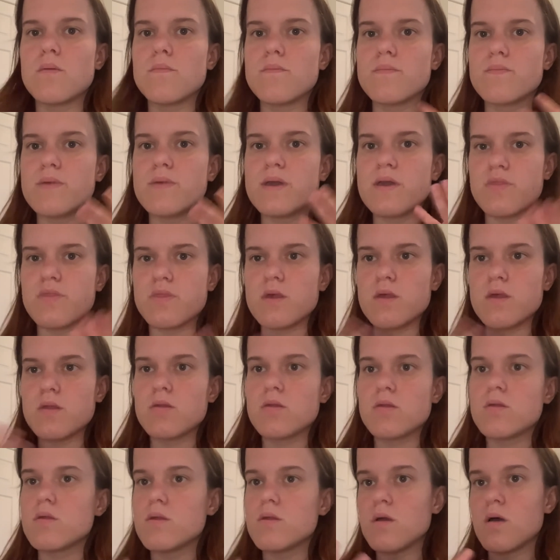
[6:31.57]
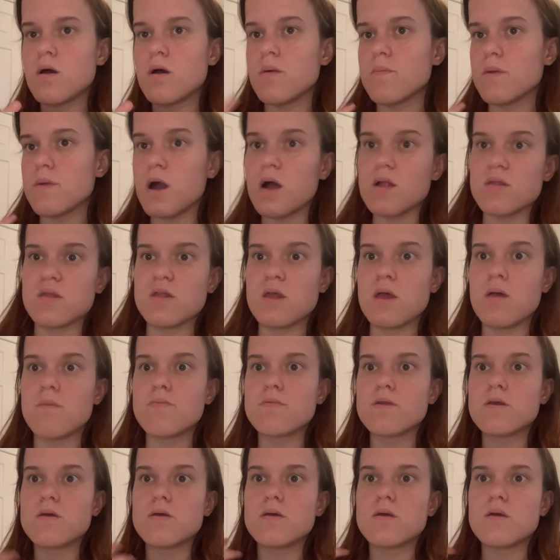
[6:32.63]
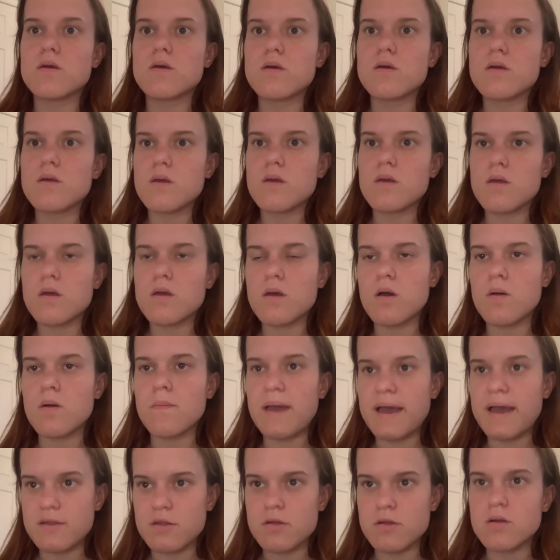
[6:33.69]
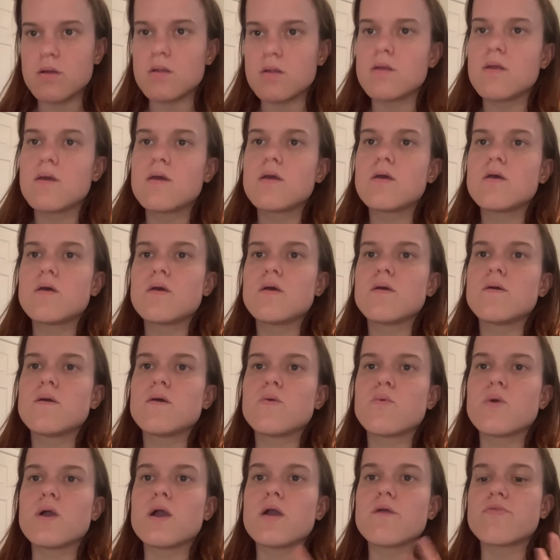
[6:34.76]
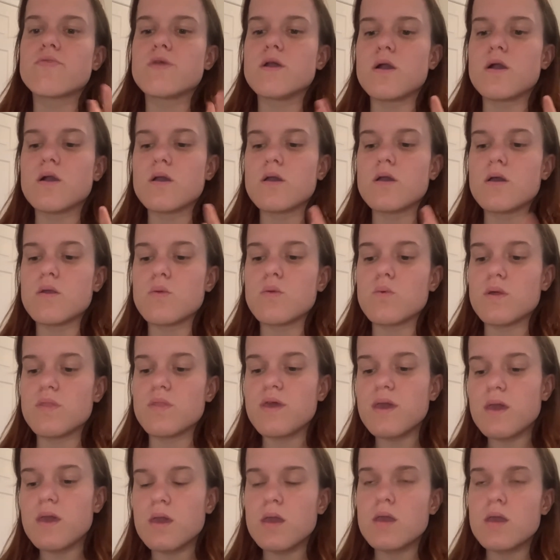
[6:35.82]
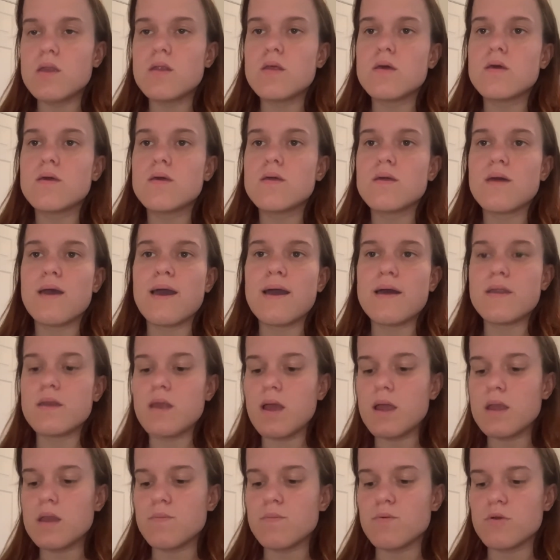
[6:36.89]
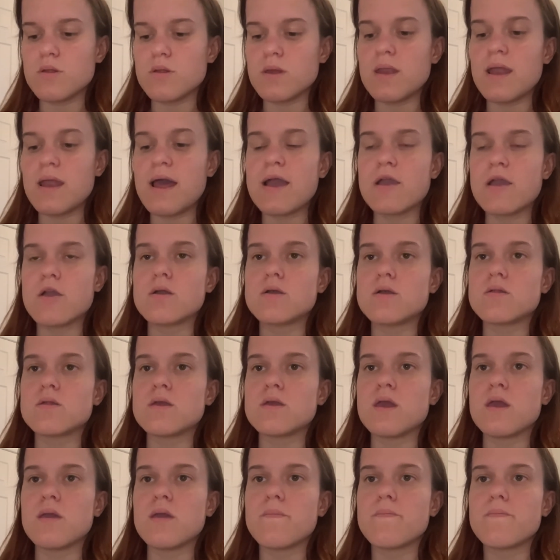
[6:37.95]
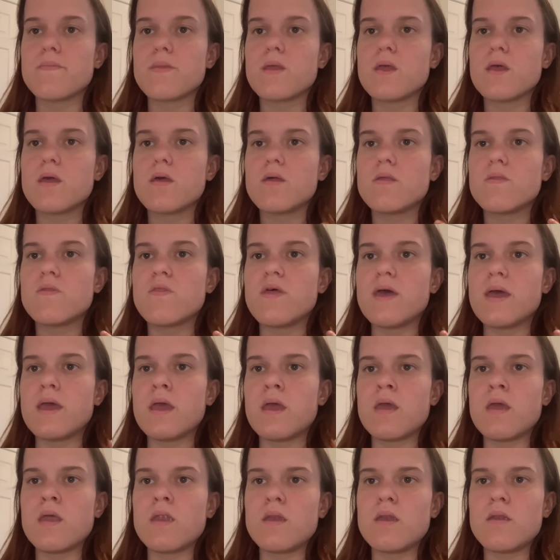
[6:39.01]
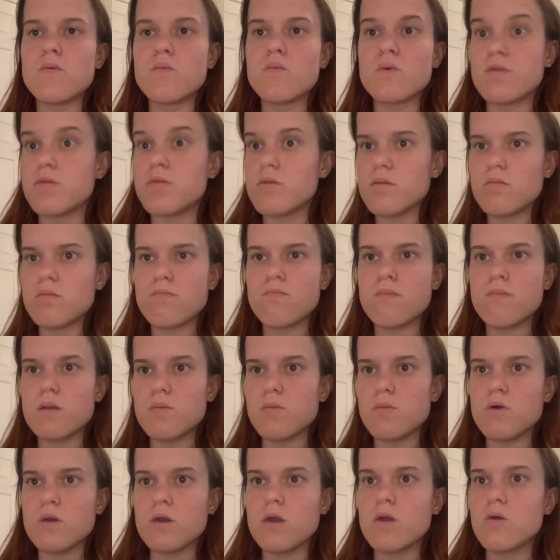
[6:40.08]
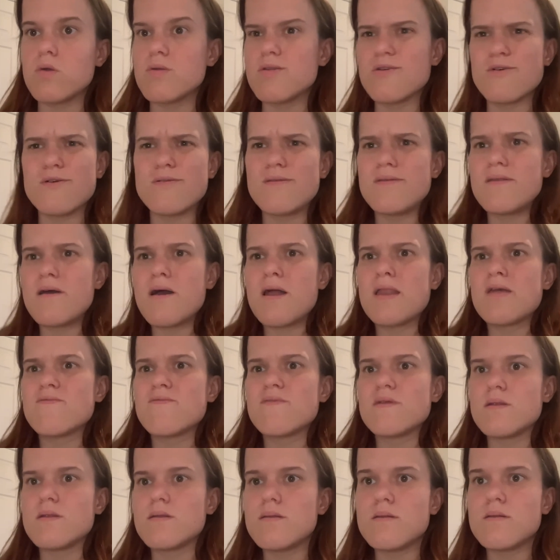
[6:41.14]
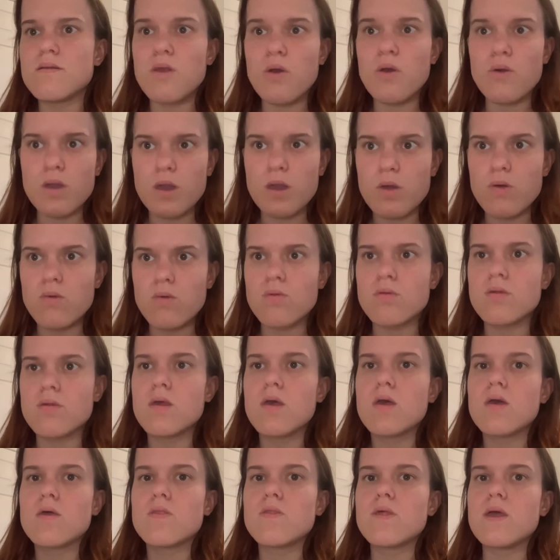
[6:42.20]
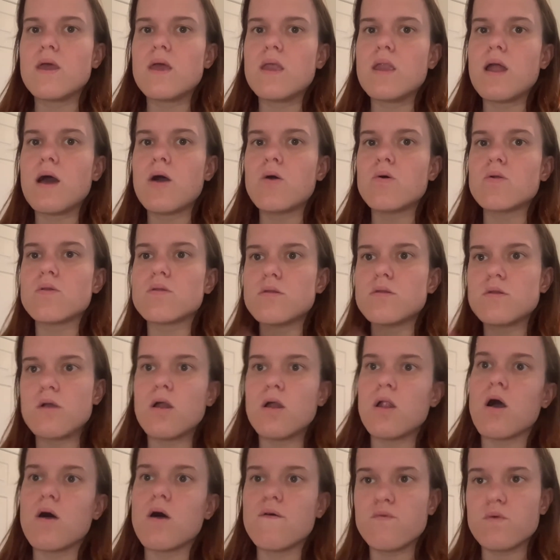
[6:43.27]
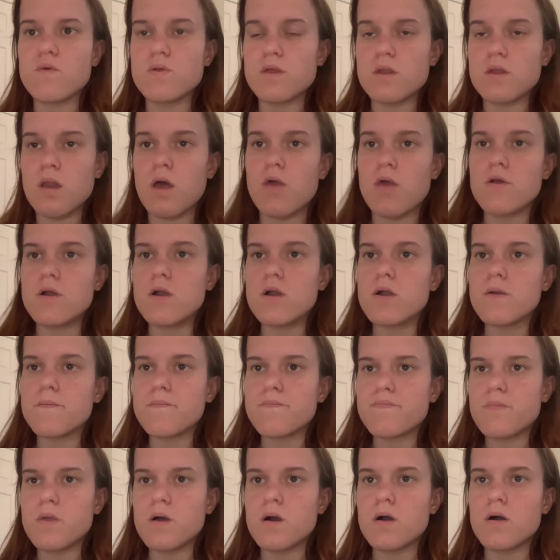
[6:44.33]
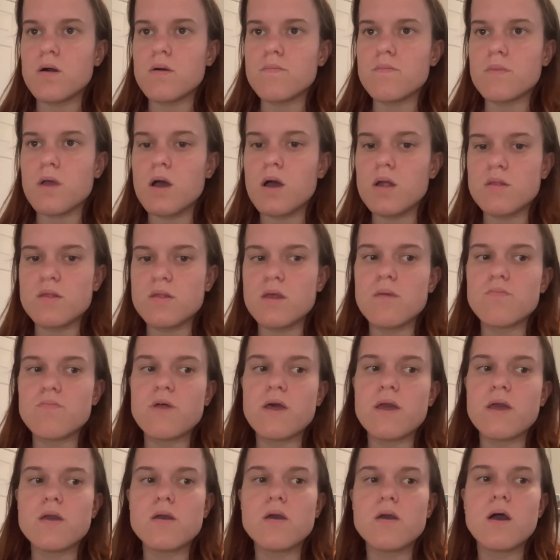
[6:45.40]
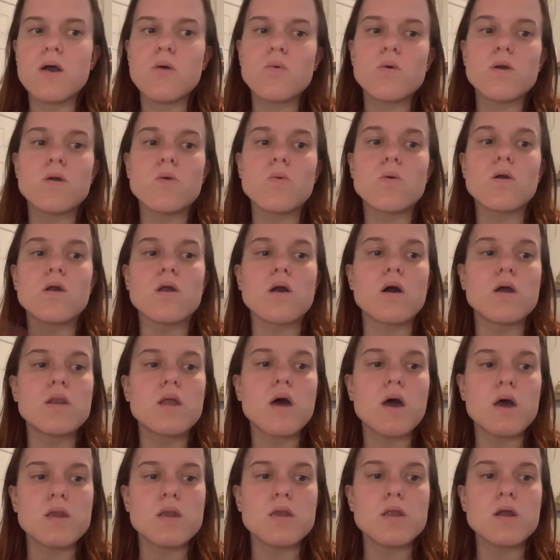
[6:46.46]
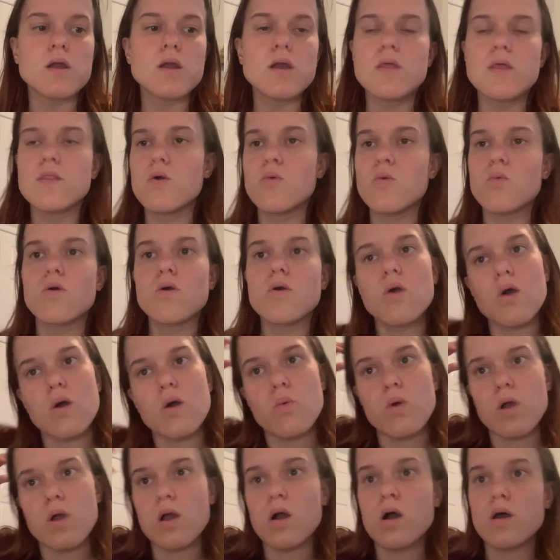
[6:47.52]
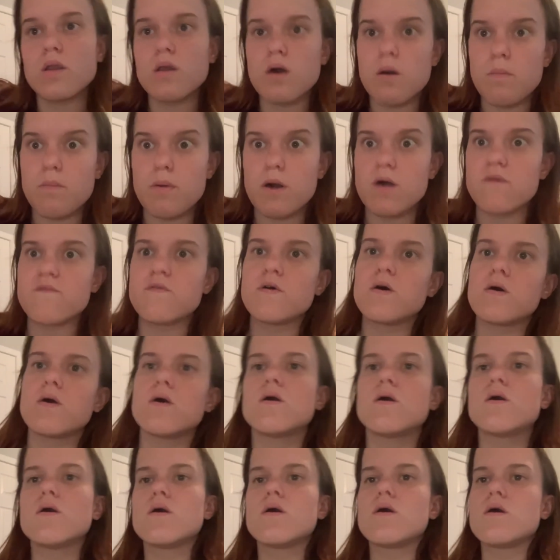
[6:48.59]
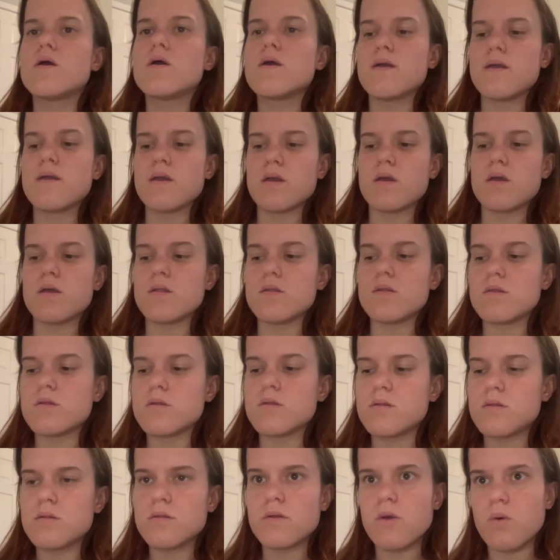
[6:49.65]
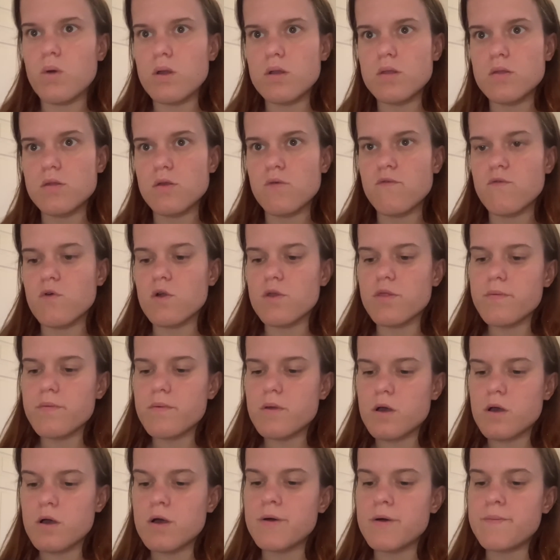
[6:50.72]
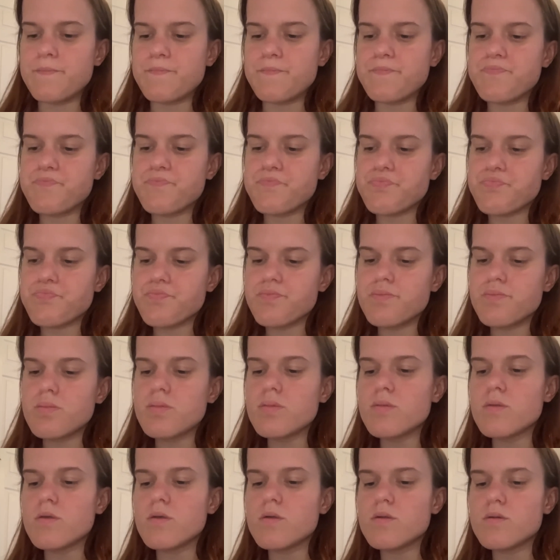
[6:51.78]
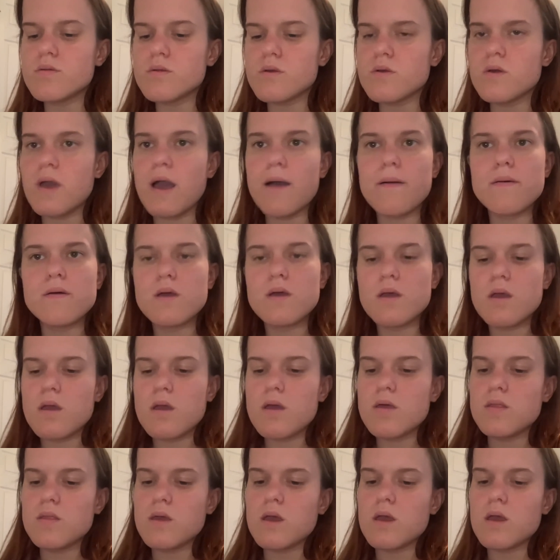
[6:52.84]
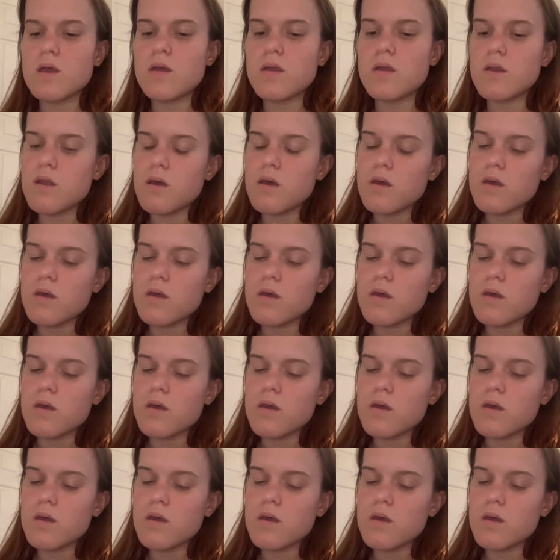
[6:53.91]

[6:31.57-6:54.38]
get this concept mastered. Where if they're good with in at 90% accuracy, then with minimal cues, or not even no cues, then I would start off with another concept, like we'll work on under, and then we'll work on above, and so on and so forth. So yeah. And then